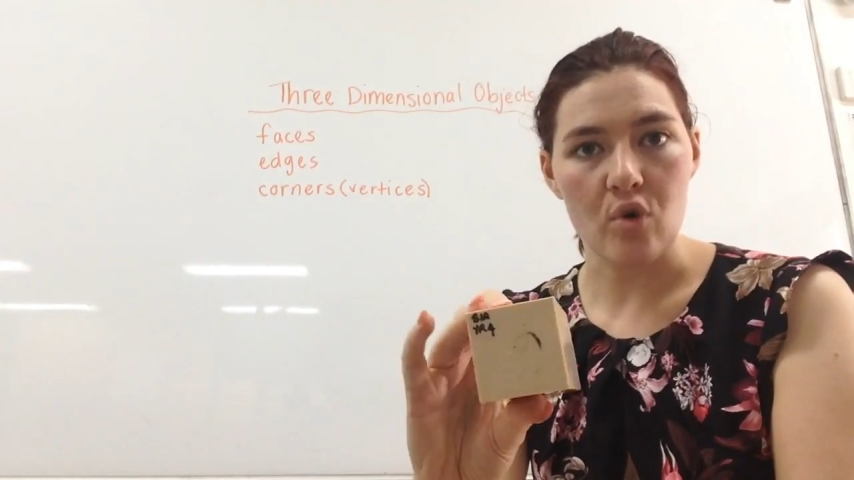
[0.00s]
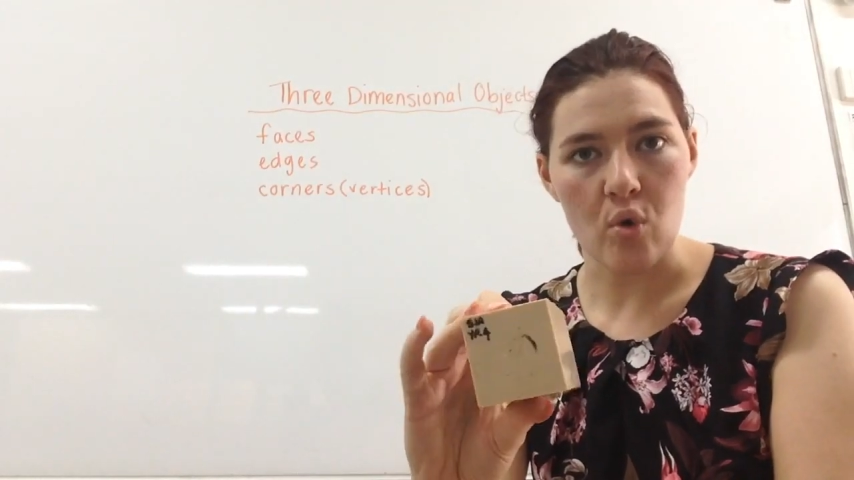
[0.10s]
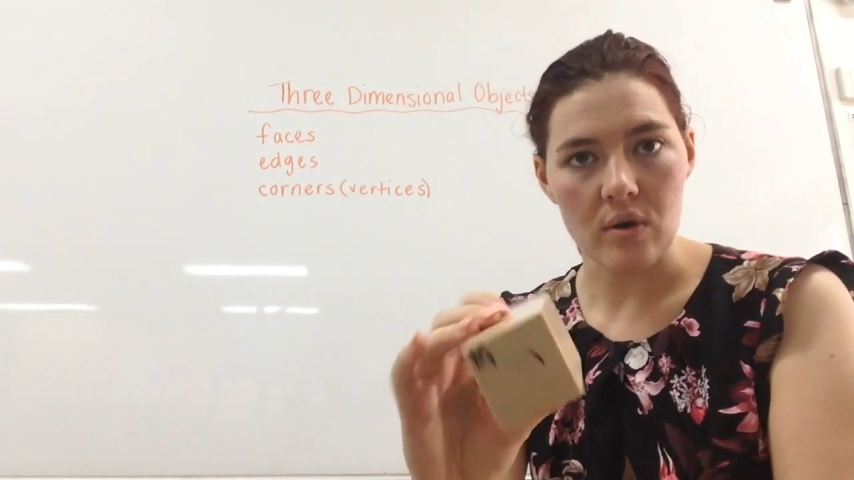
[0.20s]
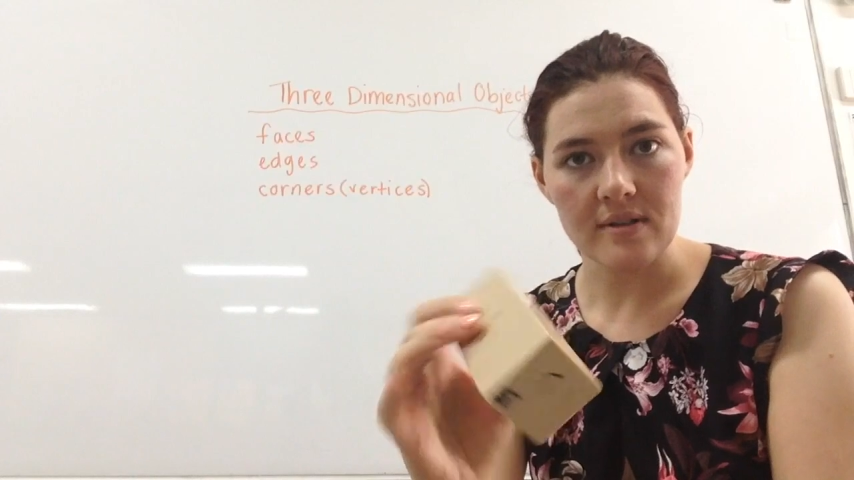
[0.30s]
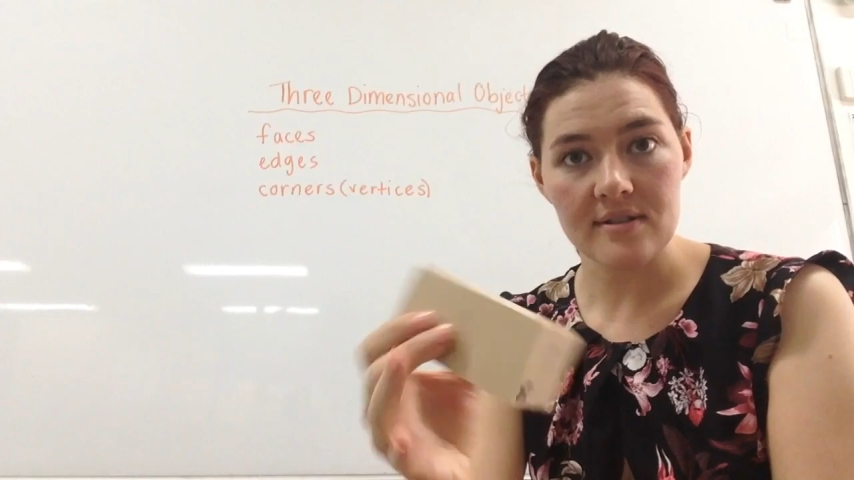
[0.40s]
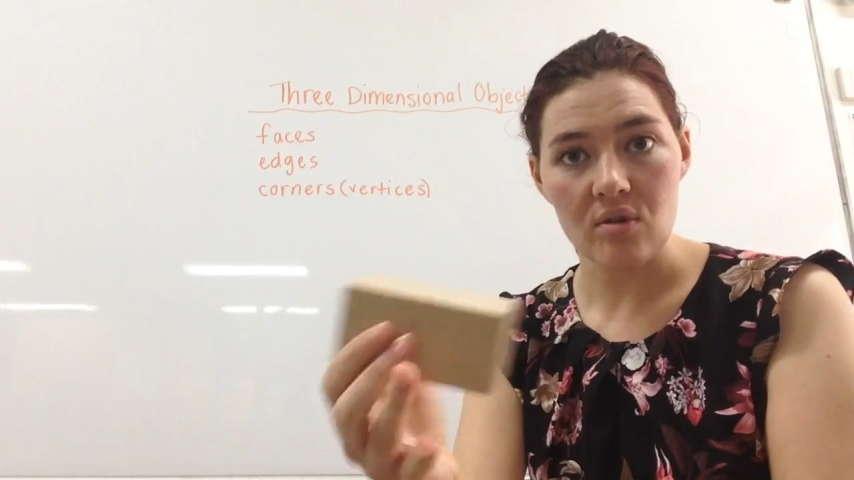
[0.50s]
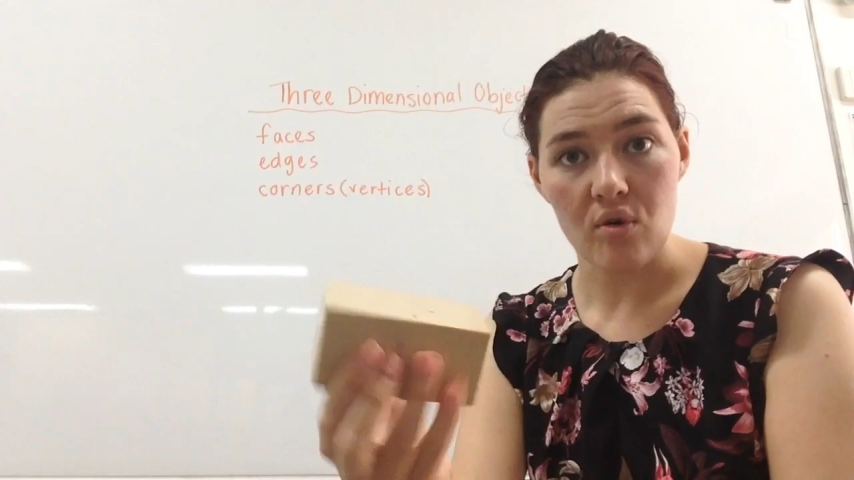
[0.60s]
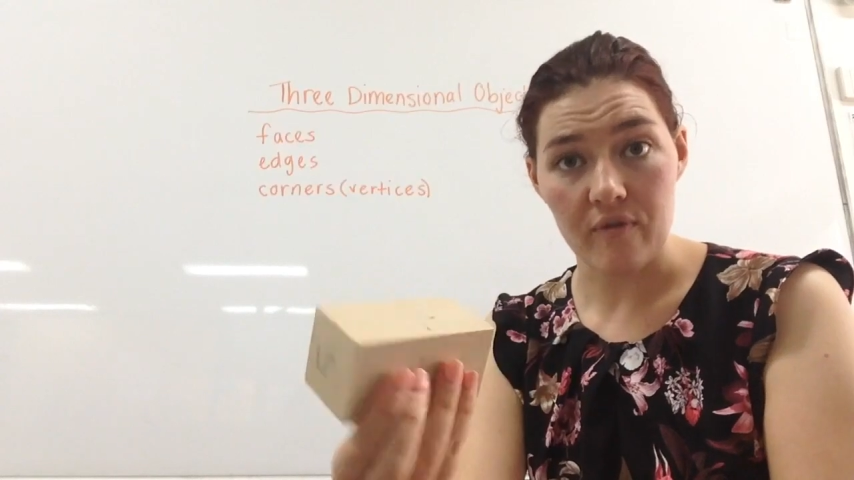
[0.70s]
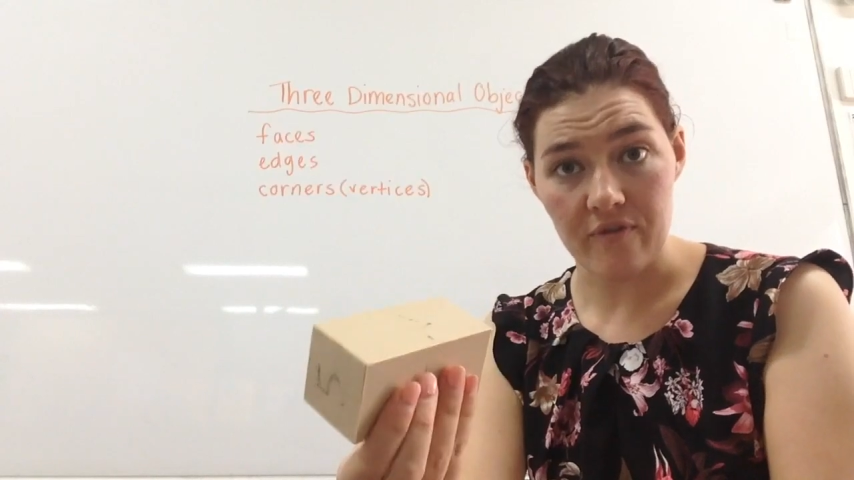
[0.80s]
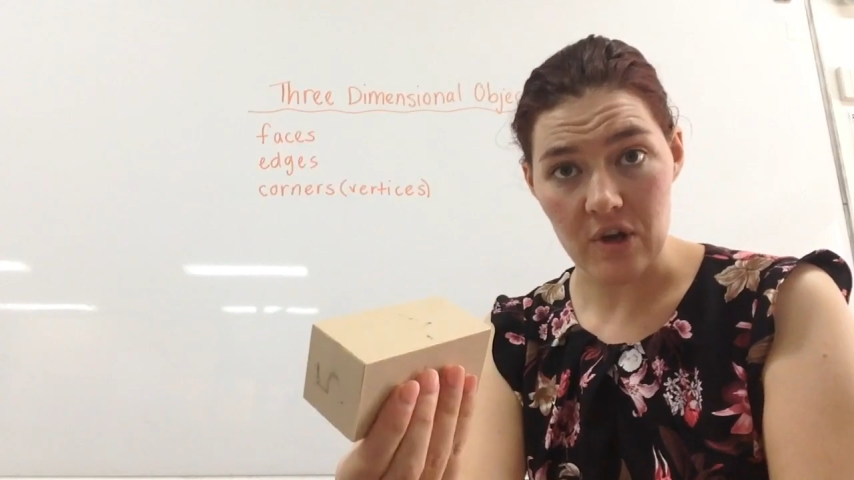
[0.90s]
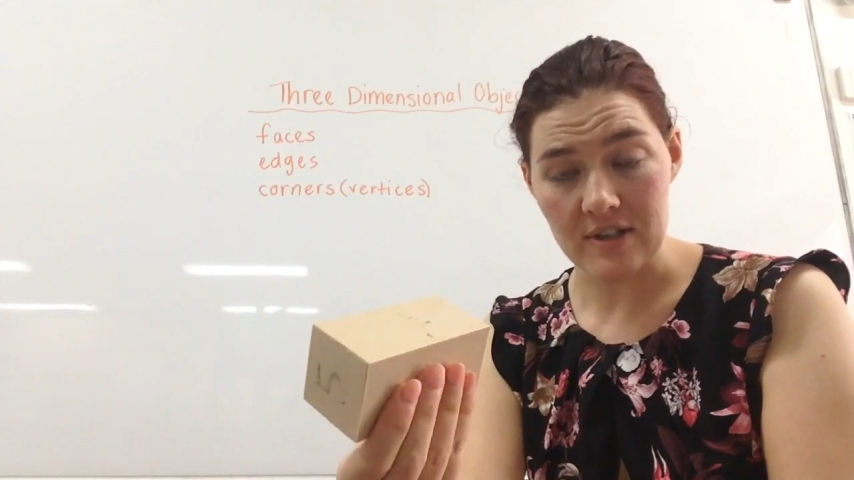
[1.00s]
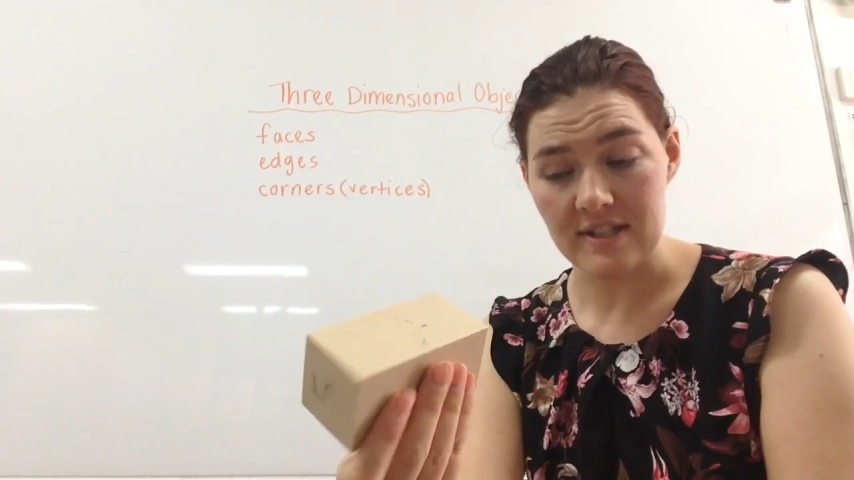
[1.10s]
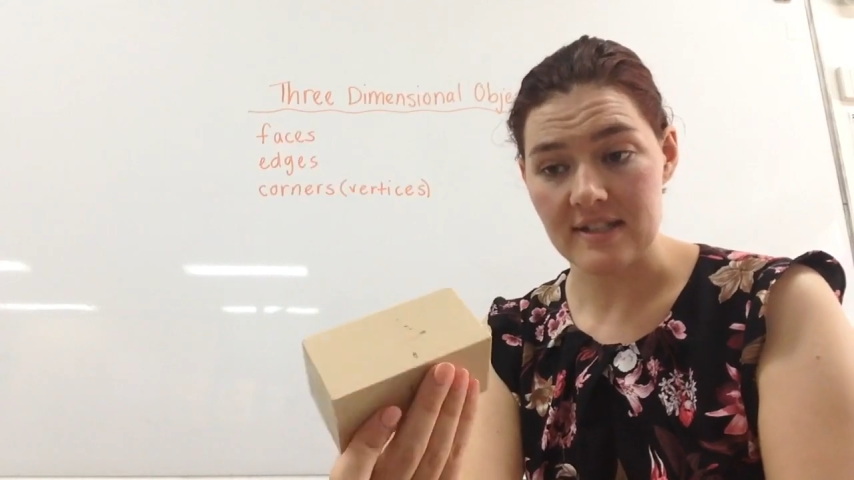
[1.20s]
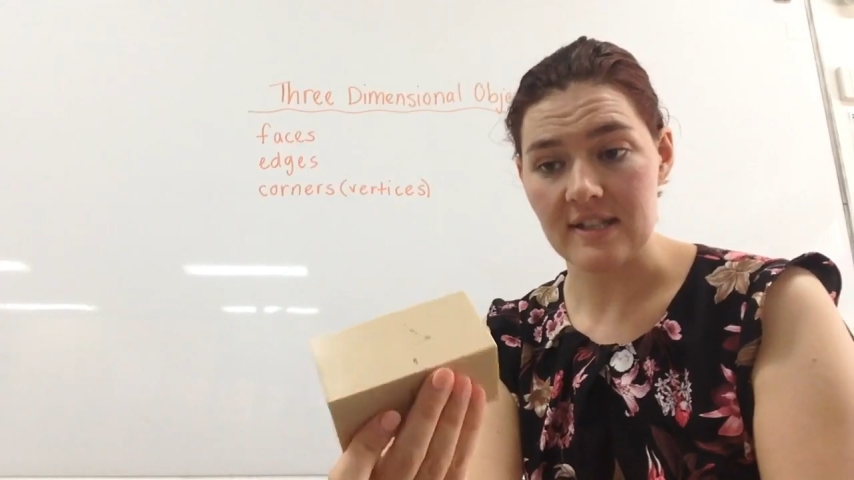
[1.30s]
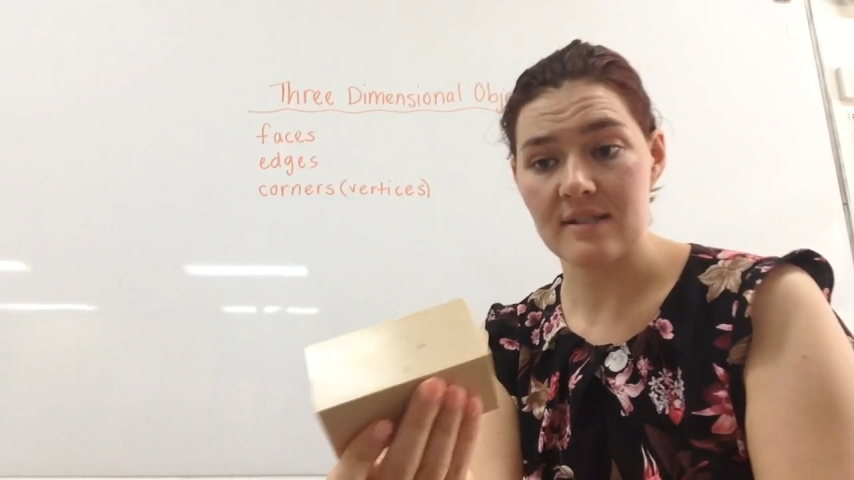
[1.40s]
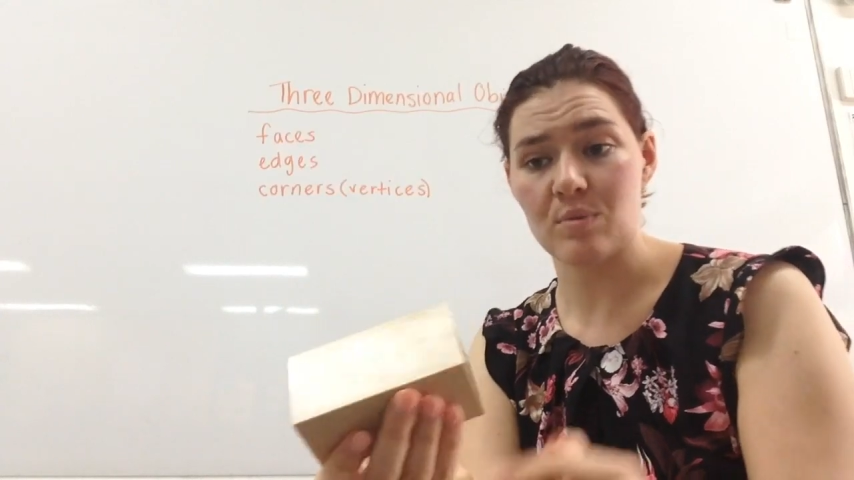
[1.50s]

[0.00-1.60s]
corners or vertices,